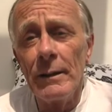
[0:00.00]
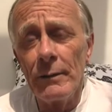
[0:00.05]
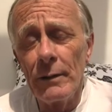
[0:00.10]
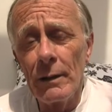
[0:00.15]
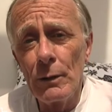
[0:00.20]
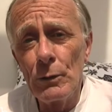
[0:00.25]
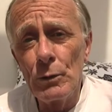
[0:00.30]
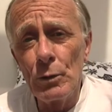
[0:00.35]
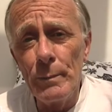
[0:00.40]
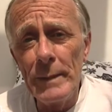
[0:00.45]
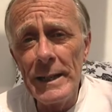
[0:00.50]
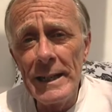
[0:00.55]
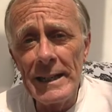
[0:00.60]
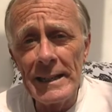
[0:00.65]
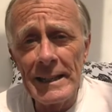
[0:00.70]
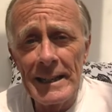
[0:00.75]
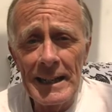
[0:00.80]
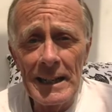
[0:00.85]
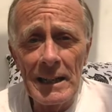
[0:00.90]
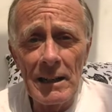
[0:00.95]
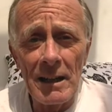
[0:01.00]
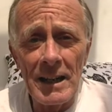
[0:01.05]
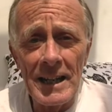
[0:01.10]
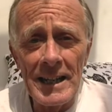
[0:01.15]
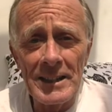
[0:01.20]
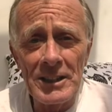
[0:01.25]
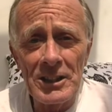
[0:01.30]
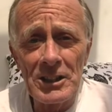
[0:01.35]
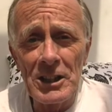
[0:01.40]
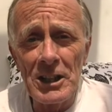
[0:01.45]
The local media
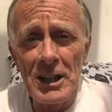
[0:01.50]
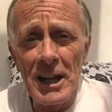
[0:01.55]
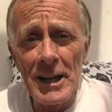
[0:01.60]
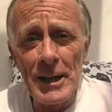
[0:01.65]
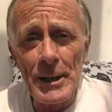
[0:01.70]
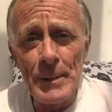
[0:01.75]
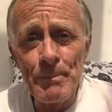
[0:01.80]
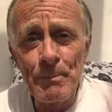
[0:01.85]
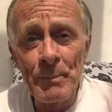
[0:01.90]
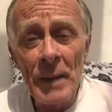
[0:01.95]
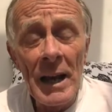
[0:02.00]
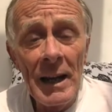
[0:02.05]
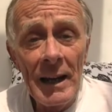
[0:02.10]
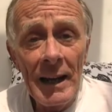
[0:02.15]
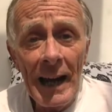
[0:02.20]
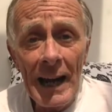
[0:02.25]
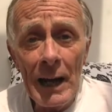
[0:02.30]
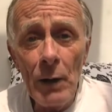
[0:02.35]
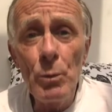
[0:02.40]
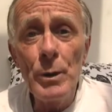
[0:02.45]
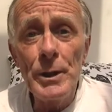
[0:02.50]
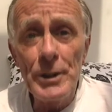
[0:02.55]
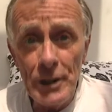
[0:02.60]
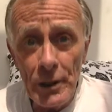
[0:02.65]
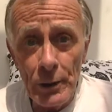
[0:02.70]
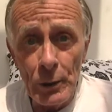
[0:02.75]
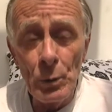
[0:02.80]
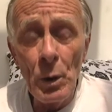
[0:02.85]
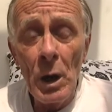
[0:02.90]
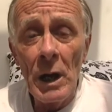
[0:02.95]
headlines today. How would
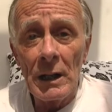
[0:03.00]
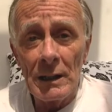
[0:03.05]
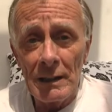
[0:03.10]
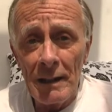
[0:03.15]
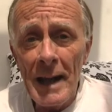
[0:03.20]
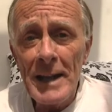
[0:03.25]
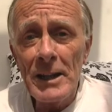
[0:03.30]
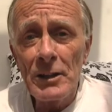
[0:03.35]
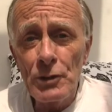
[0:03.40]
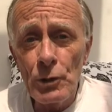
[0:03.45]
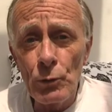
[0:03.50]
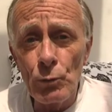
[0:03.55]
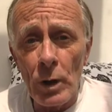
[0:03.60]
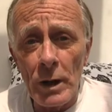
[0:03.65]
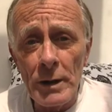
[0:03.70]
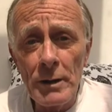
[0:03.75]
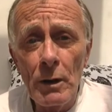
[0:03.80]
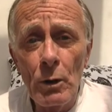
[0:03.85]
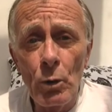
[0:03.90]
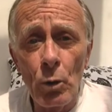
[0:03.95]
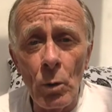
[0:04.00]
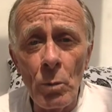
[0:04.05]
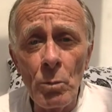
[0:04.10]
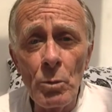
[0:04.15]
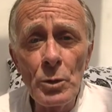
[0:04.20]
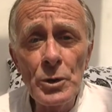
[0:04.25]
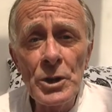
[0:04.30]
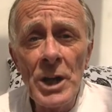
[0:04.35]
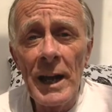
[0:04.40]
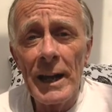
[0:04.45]
you like to run
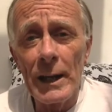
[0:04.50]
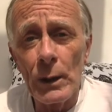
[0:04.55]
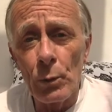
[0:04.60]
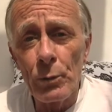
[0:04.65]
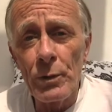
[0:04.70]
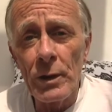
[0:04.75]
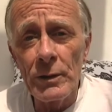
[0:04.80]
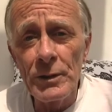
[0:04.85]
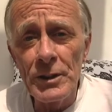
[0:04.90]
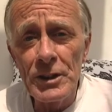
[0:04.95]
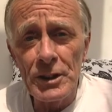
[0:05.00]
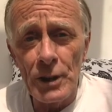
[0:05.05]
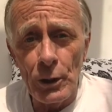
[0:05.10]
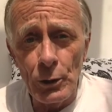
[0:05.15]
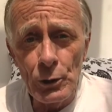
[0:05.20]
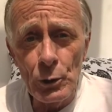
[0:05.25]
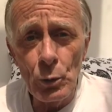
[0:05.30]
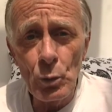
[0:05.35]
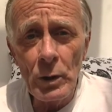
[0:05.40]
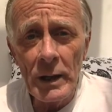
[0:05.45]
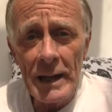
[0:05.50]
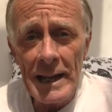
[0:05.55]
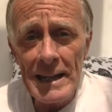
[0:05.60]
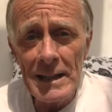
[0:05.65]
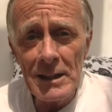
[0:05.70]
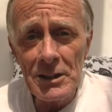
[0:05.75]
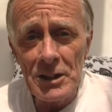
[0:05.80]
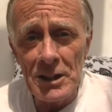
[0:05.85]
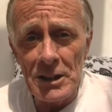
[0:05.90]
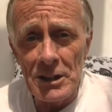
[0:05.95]
Cornwall's health and social
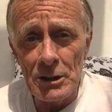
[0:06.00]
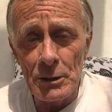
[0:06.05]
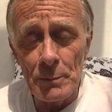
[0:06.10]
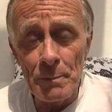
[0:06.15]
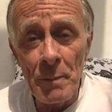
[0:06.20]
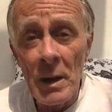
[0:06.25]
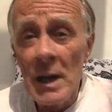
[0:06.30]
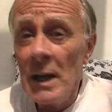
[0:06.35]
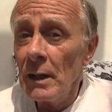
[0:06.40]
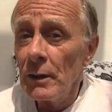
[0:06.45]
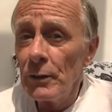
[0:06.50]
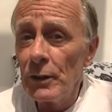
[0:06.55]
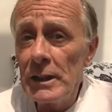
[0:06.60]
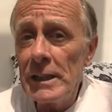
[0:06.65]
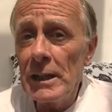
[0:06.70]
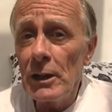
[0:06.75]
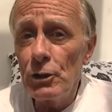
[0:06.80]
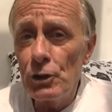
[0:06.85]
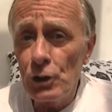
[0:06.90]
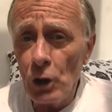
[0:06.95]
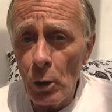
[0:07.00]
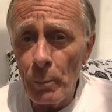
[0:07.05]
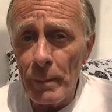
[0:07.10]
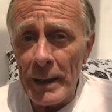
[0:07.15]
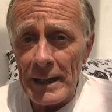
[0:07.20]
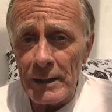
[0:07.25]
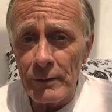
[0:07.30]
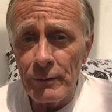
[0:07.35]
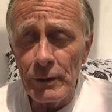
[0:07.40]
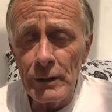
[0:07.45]
care system? The job
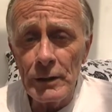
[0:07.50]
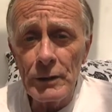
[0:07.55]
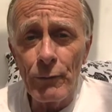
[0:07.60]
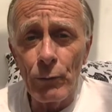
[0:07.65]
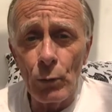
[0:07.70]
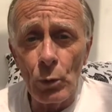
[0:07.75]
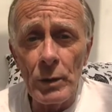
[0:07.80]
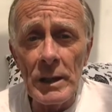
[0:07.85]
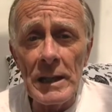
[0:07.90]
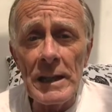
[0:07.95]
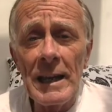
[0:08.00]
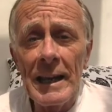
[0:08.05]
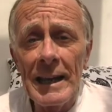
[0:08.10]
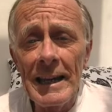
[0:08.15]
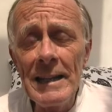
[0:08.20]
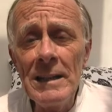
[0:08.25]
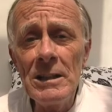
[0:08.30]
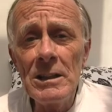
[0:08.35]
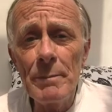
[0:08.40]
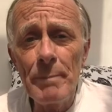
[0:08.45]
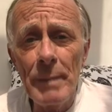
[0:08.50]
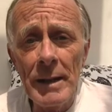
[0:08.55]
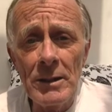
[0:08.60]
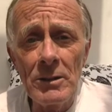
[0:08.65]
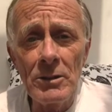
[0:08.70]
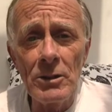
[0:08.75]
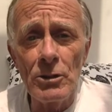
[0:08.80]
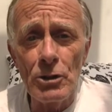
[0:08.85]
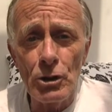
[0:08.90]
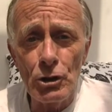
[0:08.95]
advert for the
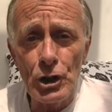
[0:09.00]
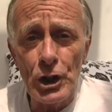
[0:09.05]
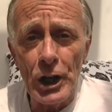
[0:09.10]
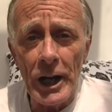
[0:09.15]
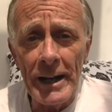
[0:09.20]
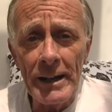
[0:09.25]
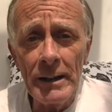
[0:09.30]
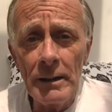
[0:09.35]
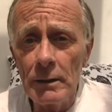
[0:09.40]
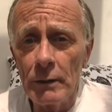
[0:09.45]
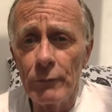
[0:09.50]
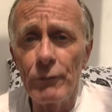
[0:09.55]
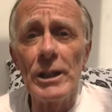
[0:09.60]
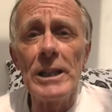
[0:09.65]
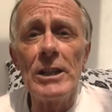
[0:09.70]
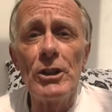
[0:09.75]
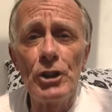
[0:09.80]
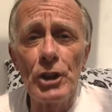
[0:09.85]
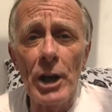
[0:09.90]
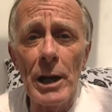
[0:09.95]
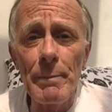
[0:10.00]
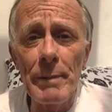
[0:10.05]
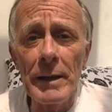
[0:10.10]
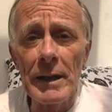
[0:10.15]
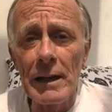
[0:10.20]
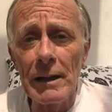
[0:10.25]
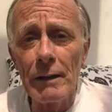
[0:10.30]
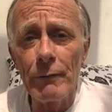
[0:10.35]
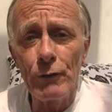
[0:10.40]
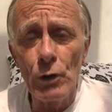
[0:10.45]
independent chair of the
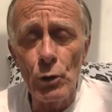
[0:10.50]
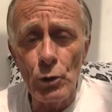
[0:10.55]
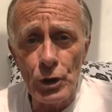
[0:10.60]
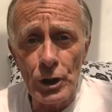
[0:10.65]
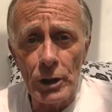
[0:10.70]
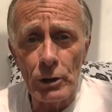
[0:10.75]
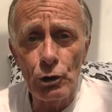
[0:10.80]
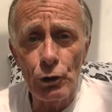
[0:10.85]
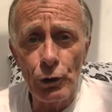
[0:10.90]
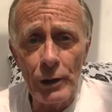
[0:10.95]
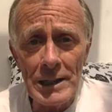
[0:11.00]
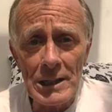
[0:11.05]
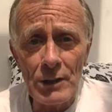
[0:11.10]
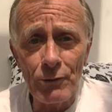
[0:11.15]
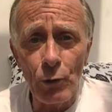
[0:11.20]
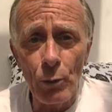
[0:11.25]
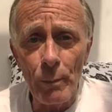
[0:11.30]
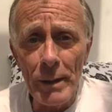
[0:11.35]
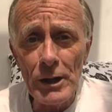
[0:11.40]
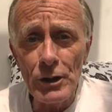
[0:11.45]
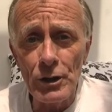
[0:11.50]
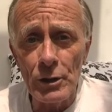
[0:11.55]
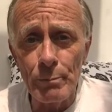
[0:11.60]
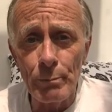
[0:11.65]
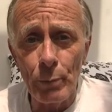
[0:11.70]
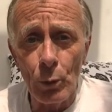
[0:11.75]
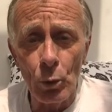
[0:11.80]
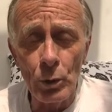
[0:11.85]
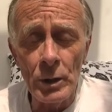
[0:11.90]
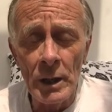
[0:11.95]
Shaping Our Future Transformation
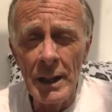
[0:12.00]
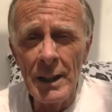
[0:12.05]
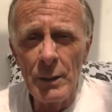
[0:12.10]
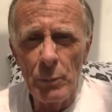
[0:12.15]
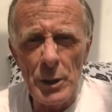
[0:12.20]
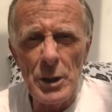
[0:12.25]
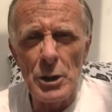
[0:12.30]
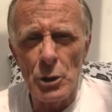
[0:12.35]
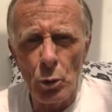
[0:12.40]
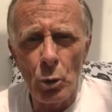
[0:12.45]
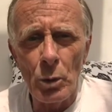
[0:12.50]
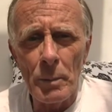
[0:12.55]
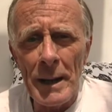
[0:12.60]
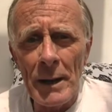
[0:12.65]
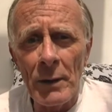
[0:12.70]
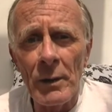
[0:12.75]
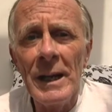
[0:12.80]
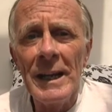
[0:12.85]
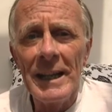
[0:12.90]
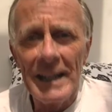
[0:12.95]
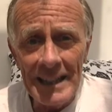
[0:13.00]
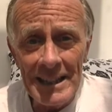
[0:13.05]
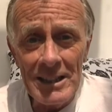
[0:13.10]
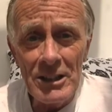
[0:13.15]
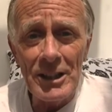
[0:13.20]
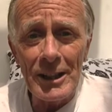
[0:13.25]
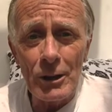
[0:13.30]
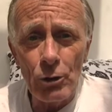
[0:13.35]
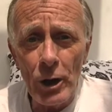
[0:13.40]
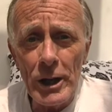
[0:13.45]
Board, which is all about
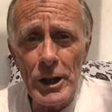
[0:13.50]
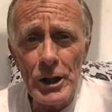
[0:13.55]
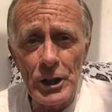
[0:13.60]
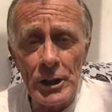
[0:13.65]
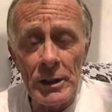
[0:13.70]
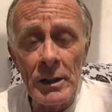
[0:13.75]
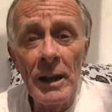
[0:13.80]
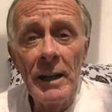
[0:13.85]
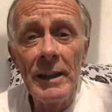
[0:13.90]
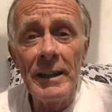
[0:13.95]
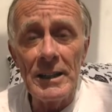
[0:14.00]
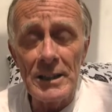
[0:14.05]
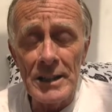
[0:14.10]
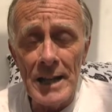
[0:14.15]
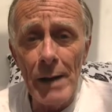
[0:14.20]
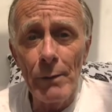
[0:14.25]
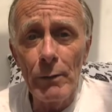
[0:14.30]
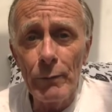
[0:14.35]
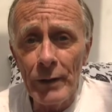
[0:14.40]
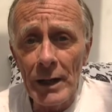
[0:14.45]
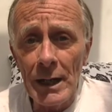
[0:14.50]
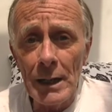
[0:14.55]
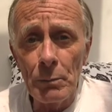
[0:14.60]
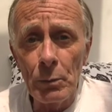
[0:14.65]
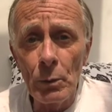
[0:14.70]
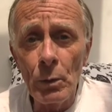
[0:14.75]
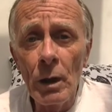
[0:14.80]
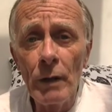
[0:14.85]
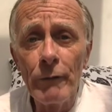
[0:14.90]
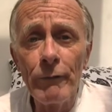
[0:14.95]
integration, is now
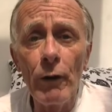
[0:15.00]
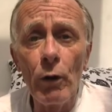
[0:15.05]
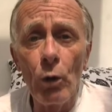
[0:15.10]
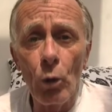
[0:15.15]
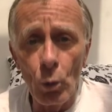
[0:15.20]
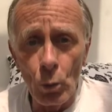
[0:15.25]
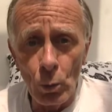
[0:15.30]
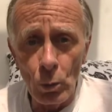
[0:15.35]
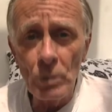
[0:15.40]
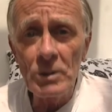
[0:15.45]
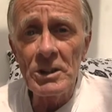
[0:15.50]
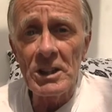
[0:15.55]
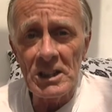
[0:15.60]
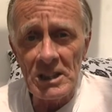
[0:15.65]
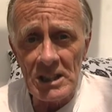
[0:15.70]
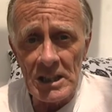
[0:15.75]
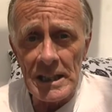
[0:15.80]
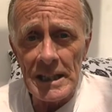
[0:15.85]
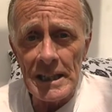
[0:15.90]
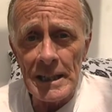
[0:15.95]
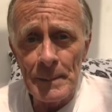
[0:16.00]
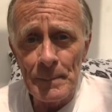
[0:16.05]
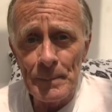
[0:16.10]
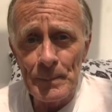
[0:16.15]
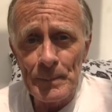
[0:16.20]
available for all to see.